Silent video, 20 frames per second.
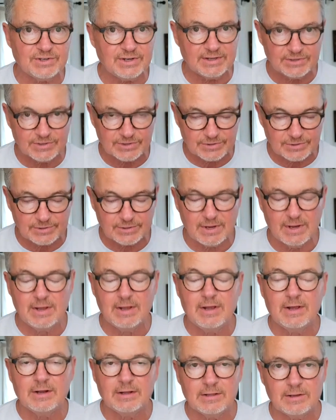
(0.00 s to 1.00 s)
it's
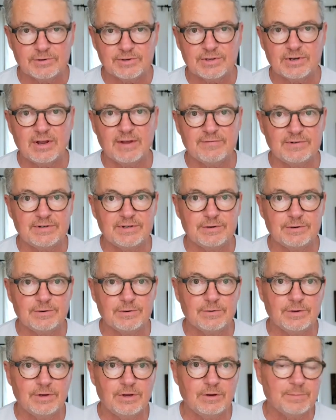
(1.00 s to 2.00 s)
close enough
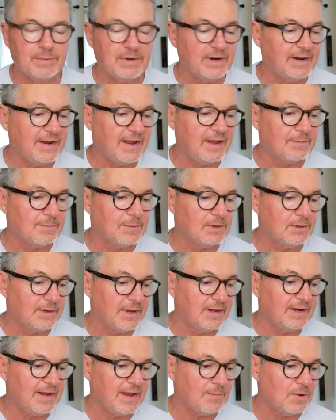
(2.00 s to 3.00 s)
to human
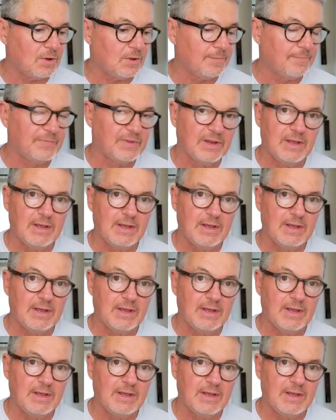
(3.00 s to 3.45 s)
enamel.